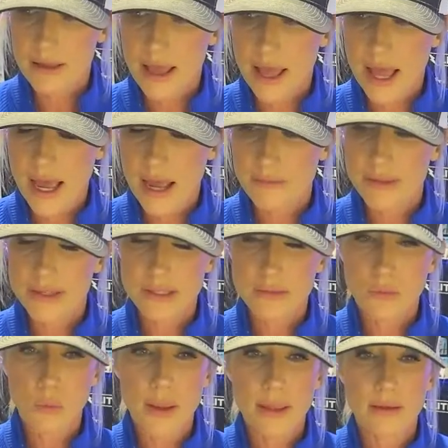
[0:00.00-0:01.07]
have this
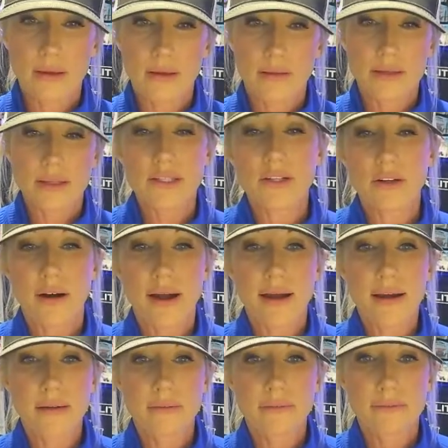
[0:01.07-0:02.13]
will and this
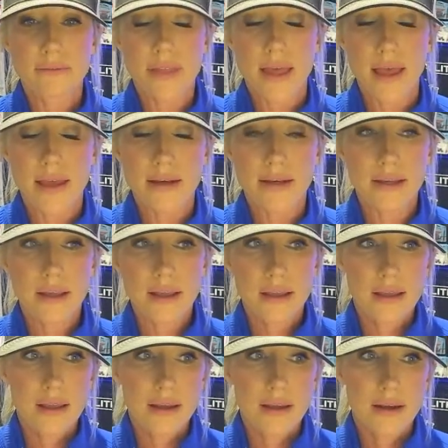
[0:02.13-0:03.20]
drive that,
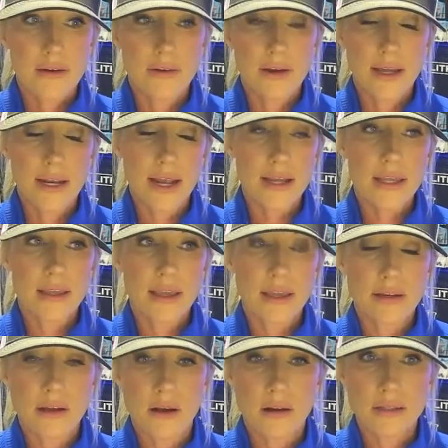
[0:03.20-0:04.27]
I can get
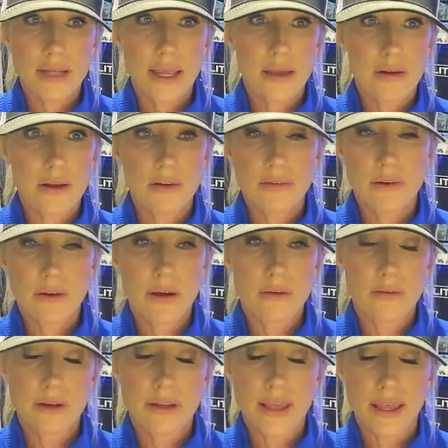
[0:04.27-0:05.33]
knocked down over and
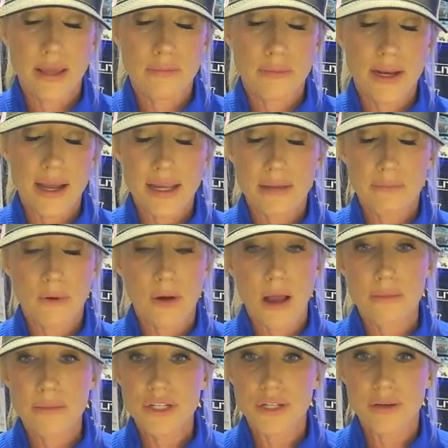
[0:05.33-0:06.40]
over again, but I can
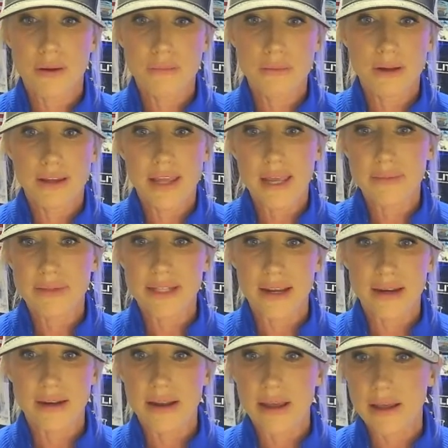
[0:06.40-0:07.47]
promise you I'm going to keep
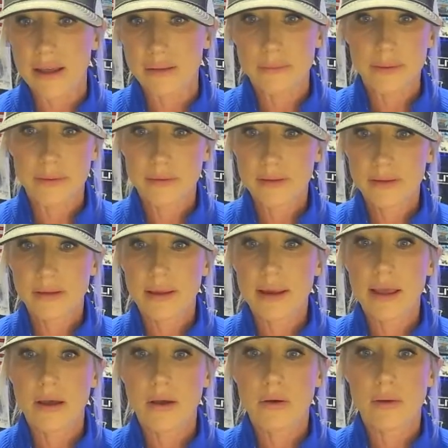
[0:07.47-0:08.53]
standing up,
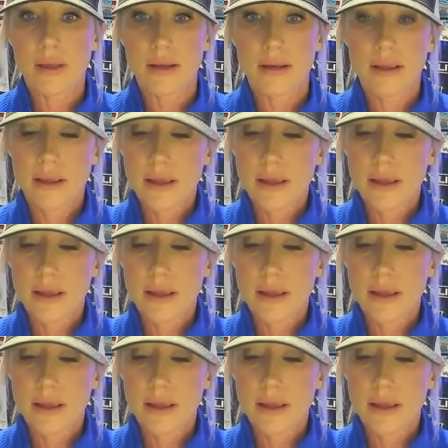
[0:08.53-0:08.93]
and